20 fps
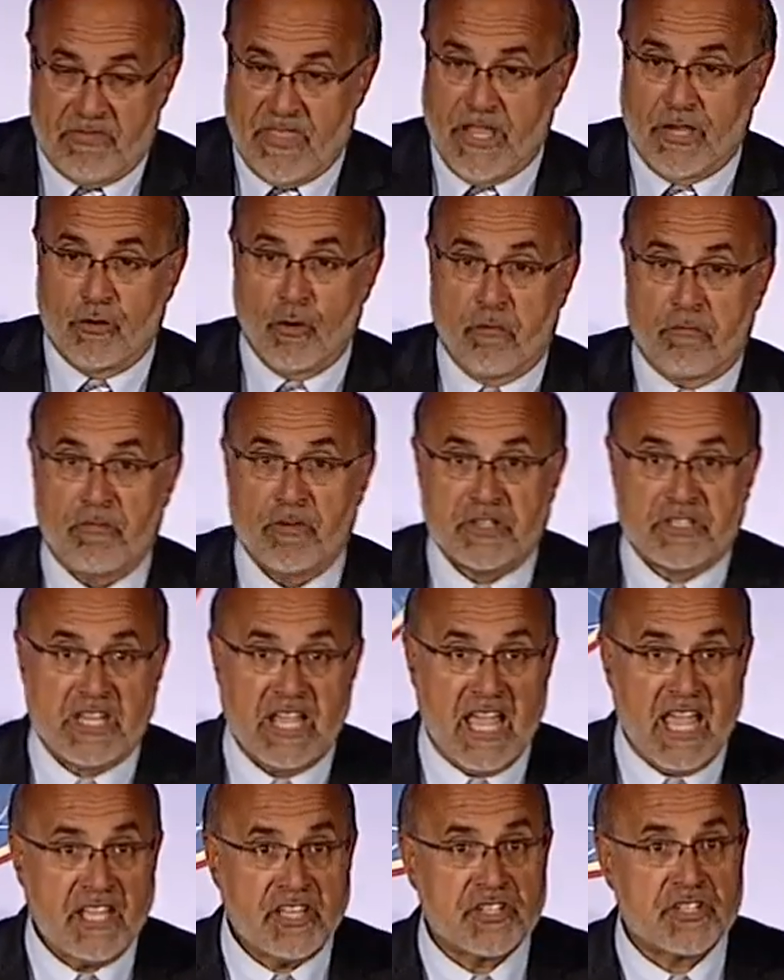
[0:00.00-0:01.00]
they go for
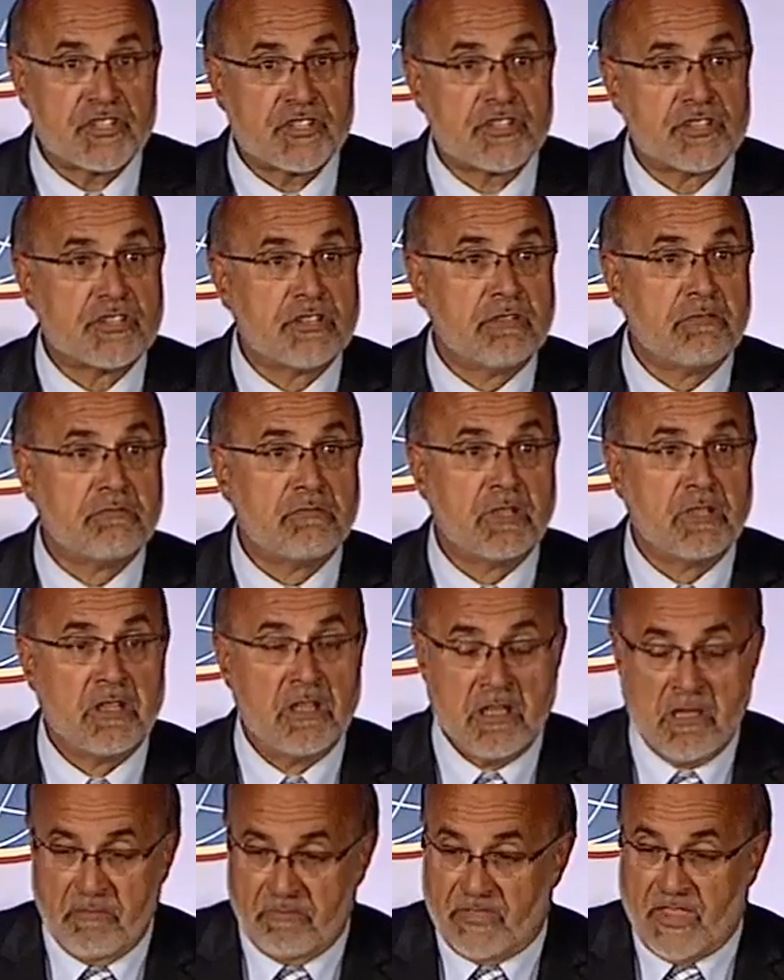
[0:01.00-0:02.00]
tests,
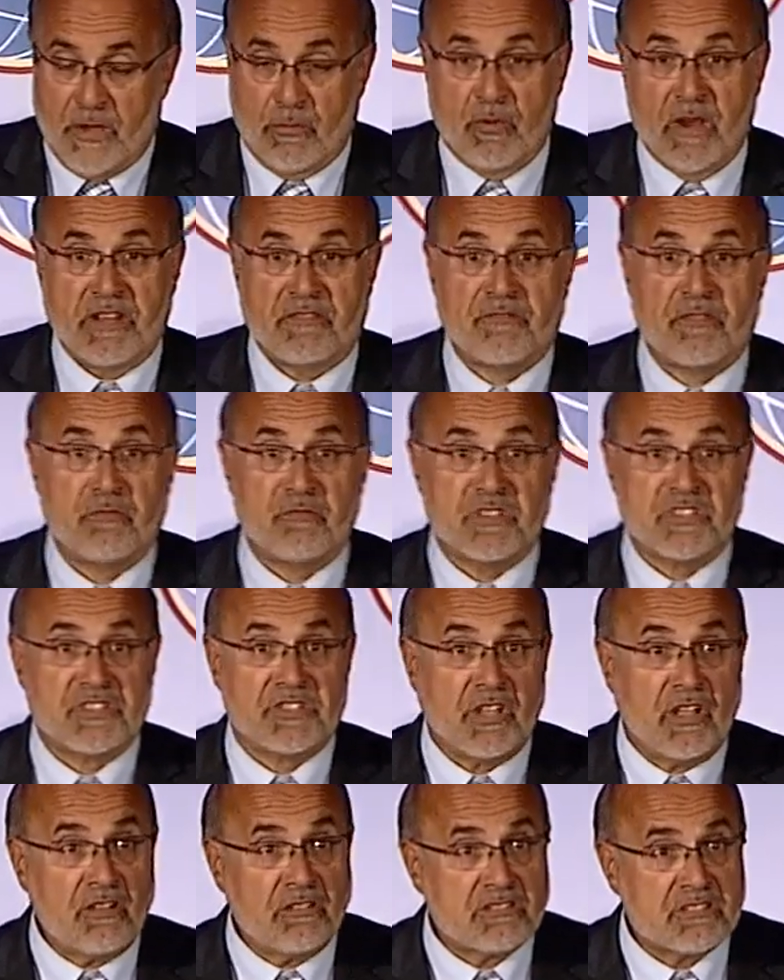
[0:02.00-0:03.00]
they wait for
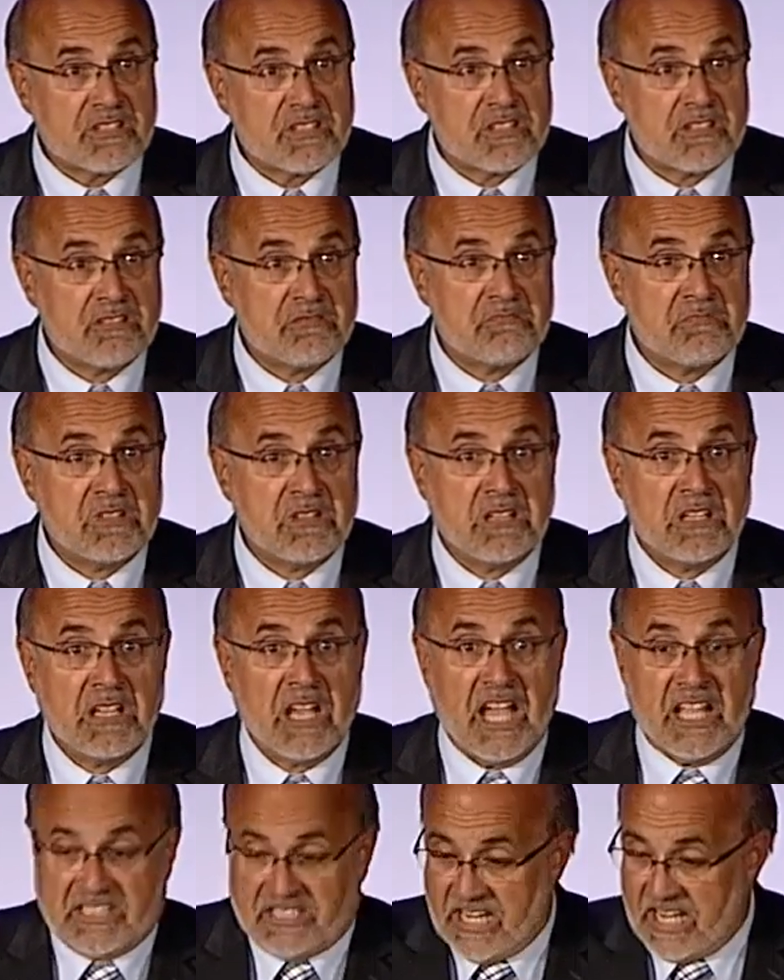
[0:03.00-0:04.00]
results,
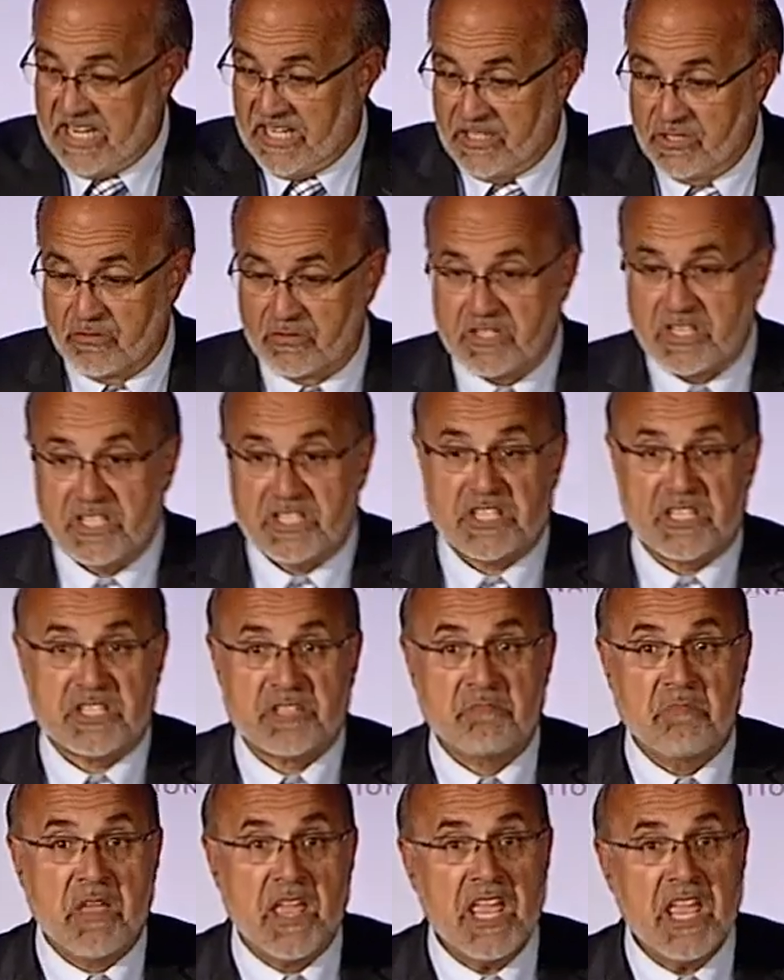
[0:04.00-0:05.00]
a diagnosis
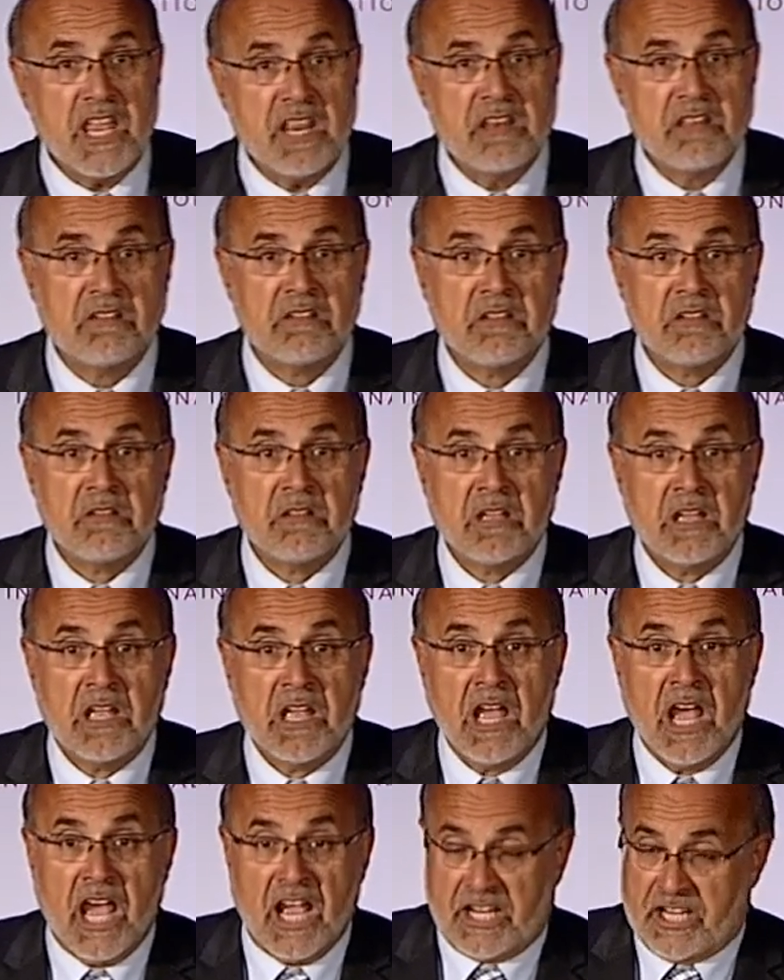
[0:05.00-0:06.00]
is made,
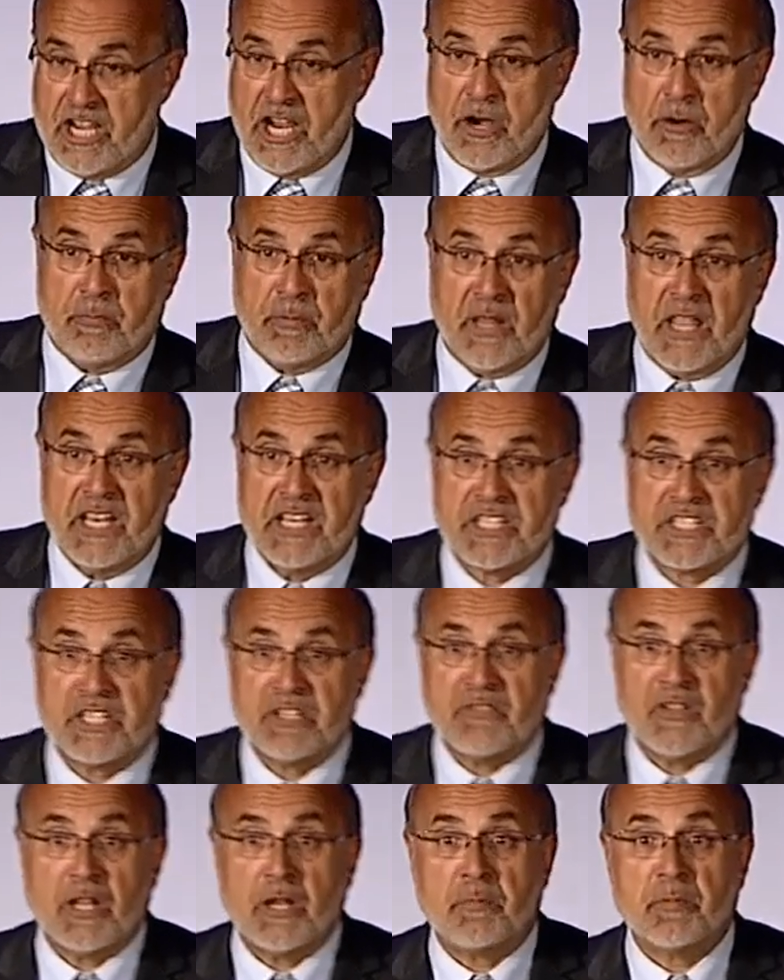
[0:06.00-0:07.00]
a care plan is
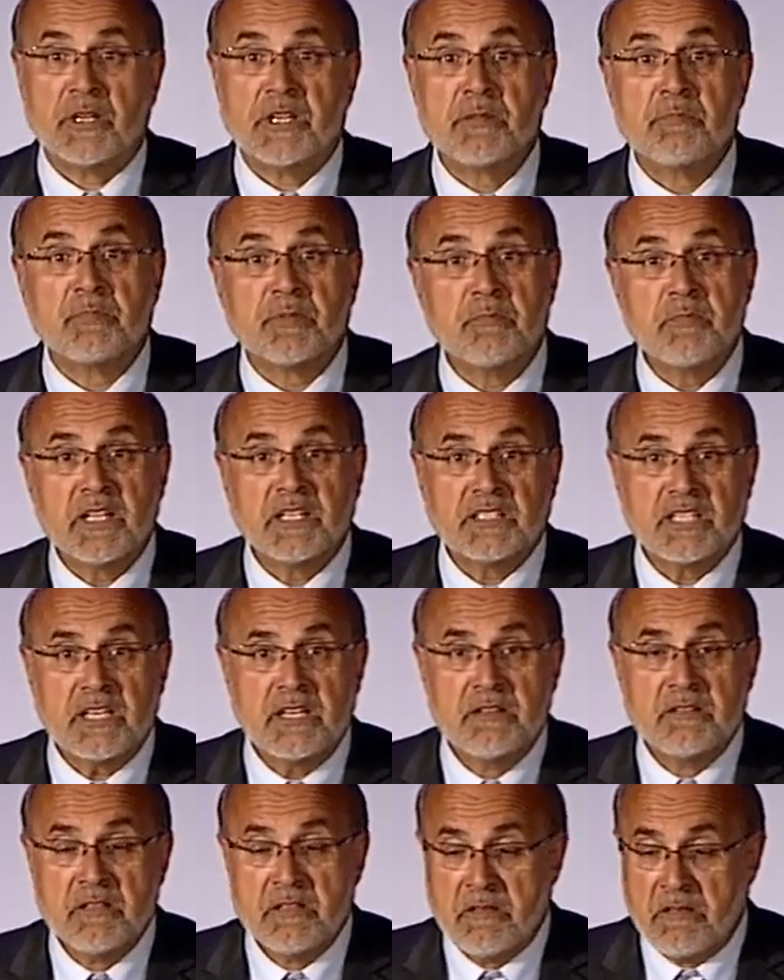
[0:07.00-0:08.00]
developed and
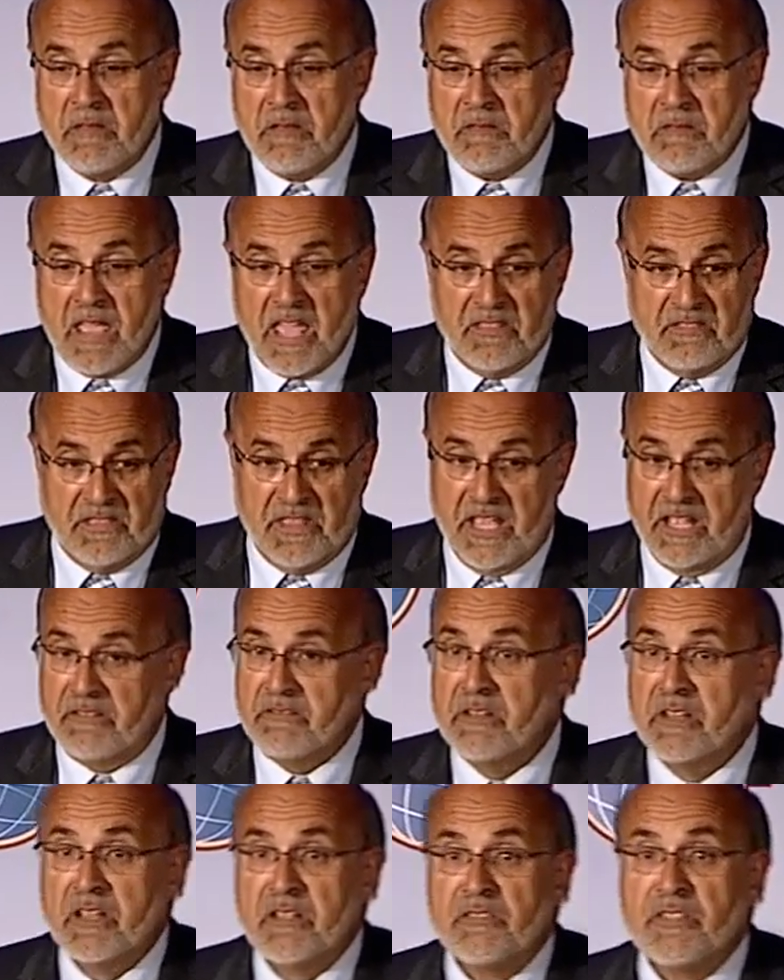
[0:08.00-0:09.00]
implemented, and
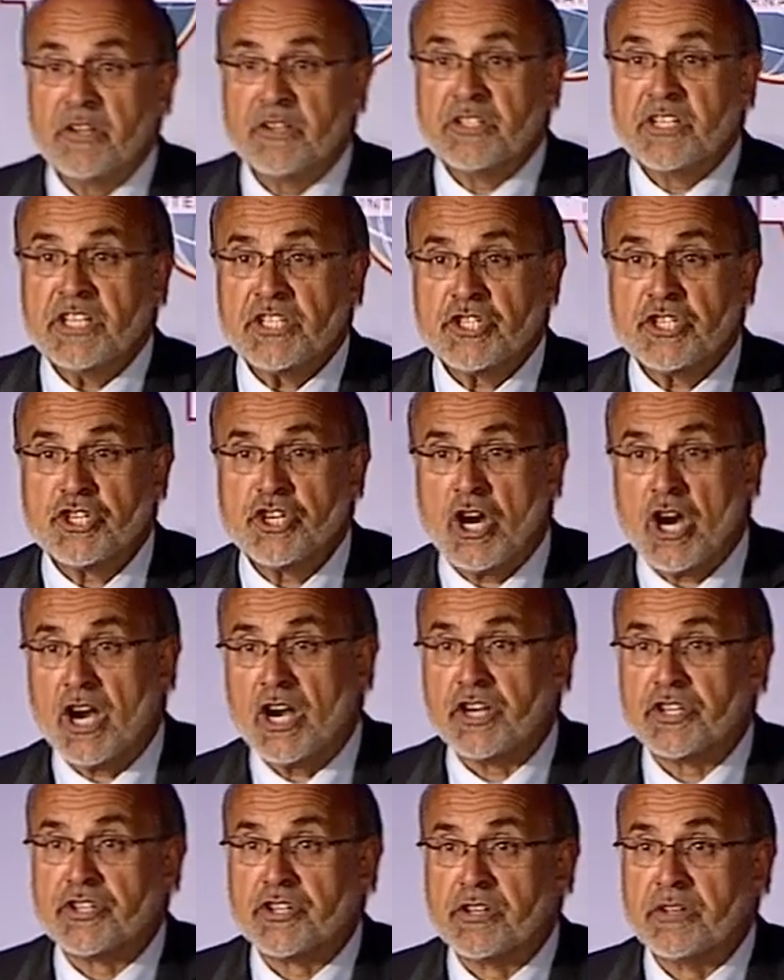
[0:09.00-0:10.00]
then they're
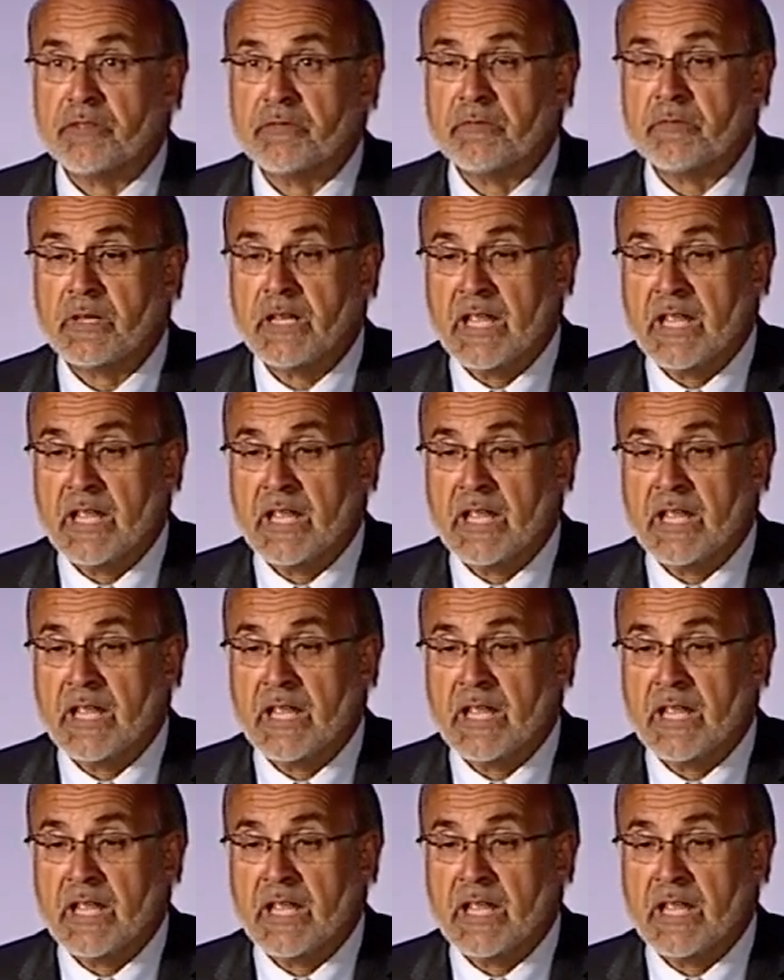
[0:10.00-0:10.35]
discharged.